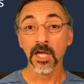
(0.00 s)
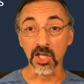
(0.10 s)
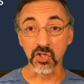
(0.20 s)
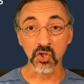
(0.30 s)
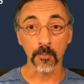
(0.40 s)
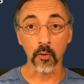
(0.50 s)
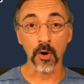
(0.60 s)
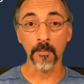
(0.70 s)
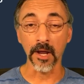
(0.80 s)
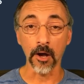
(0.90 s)
Its
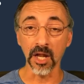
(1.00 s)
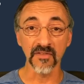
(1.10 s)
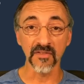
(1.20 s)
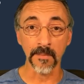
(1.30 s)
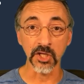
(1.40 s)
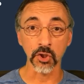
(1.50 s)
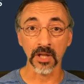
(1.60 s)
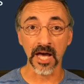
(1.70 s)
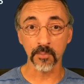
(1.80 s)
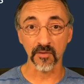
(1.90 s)
support by all of the major
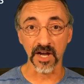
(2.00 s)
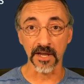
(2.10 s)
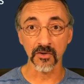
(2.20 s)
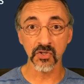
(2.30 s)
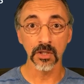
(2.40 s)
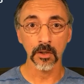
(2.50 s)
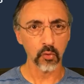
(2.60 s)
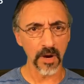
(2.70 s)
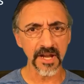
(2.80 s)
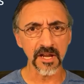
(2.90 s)
cloud providers,
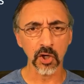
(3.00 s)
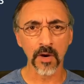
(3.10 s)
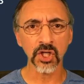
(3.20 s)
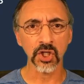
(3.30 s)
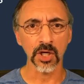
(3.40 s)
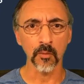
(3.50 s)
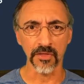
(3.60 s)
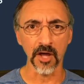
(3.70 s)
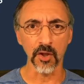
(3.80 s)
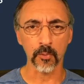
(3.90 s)
great integration
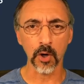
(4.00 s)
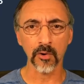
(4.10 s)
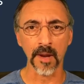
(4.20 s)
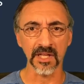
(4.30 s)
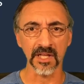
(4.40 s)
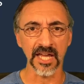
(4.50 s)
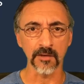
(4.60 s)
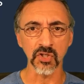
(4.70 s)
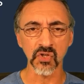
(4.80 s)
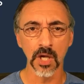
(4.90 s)
with other programming
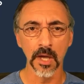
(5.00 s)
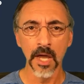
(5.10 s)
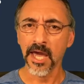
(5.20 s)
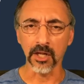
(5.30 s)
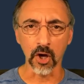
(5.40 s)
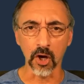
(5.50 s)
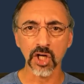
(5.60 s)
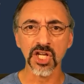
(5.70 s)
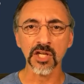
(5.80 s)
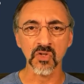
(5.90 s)
languages, and a
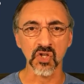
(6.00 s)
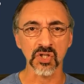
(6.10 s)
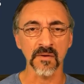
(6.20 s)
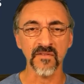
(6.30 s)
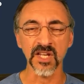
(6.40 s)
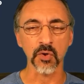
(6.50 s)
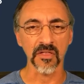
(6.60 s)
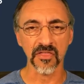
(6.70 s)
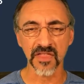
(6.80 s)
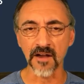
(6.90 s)
large ecosystem
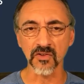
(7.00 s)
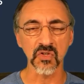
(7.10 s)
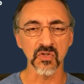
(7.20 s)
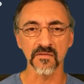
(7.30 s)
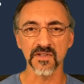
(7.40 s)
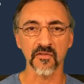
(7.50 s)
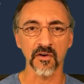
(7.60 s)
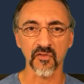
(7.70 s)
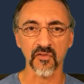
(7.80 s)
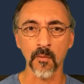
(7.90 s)
featuring thousands of
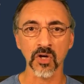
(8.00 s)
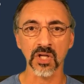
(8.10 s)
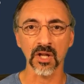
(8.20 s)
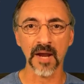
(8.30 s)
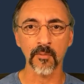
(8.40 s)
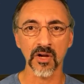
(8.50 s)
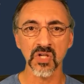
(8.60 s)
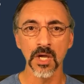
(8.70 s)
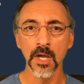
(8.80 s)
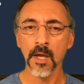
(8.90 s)
different frameworks and
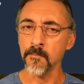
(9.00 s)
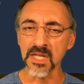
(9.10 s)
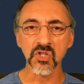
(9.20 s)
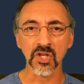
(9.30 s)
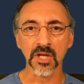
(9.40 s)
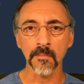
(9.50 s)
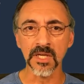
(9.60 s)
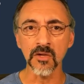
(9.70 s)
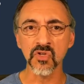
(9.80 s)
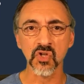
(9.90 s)
libraries means it can be
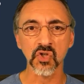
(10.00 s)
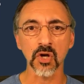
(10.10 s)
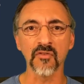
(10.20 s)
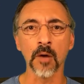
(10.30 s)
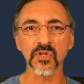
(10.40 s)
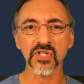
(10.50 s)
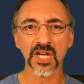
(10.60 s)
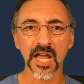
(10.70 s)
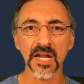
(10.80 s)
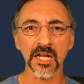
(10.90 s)
used to solve almost
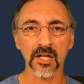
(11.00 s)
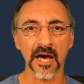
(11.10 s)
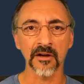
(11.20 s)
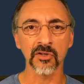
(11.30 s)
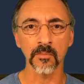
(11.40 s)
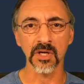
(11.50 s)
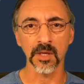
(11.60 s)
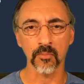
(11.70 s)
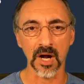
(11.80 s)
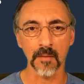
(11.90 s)
any cloud computing
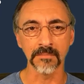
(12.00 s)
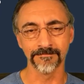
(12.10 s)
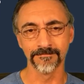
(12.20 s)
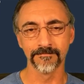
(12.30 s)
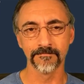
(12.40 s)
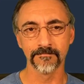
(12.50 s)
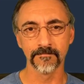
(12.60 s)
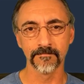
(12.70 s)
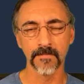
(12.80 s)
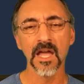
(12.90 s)
problem.
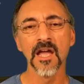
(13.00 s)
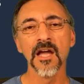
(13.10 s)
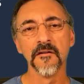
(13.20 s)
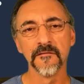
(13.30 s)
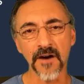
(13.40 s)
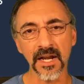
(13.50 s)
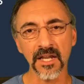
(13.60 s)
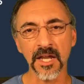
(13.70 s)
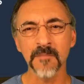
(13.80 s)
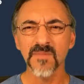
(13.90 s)

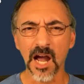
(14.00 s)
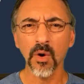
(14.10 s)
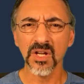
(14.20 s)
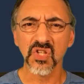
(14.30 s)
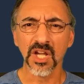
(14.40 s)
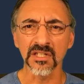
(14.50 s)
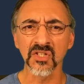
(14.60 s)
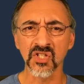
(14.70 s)
Finally, I want to say a little